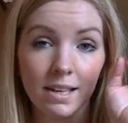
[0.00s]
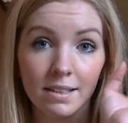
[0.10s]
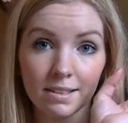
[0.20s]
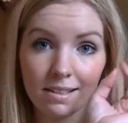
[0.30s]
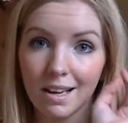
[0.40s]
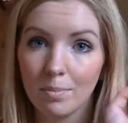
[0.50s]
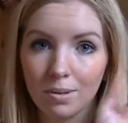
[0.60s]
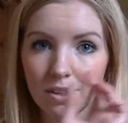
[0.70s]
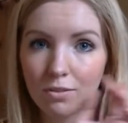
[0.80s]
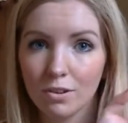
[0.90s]
there's a gap
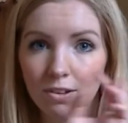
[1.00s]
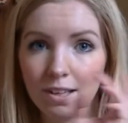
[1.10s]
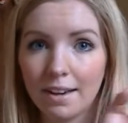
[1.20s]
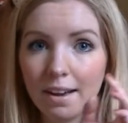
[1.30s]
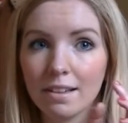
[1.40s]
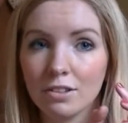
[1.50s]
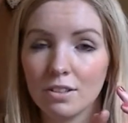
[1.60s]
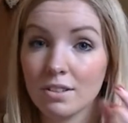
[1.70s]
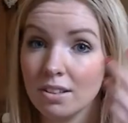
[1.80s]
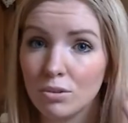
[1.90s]
where I've got hardly any
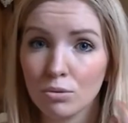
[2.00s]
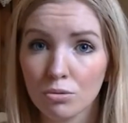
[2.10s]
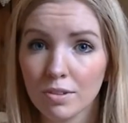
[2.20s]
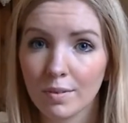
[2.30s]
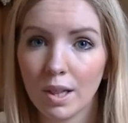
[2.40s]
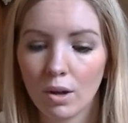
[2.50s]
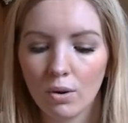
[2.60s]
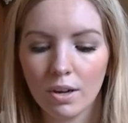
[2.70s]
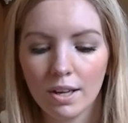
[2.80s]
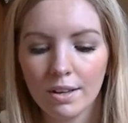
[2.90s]
eyelashes and they don't go very long.